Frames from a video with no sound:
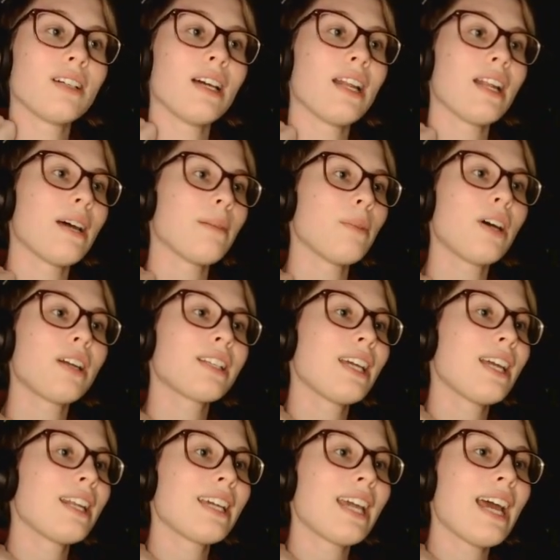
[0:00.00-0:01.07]
And I'm not
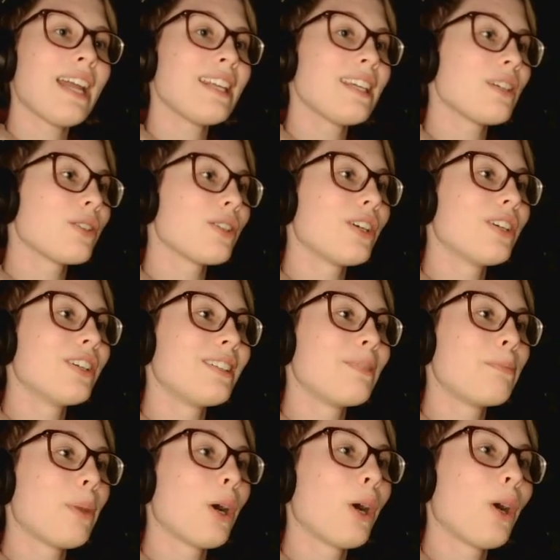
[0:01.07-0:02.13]
getting any good
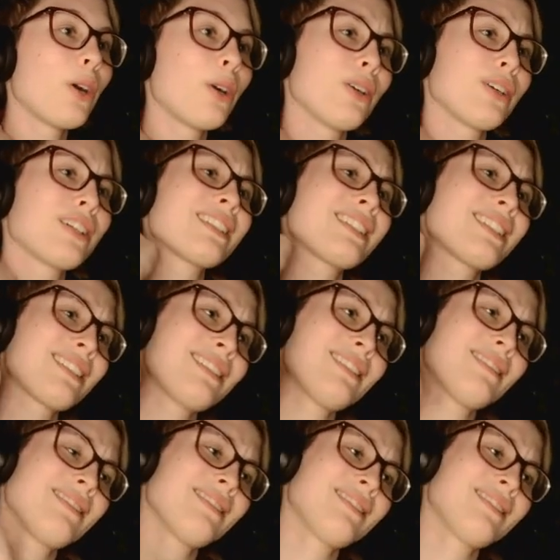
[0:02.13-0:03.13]
perks.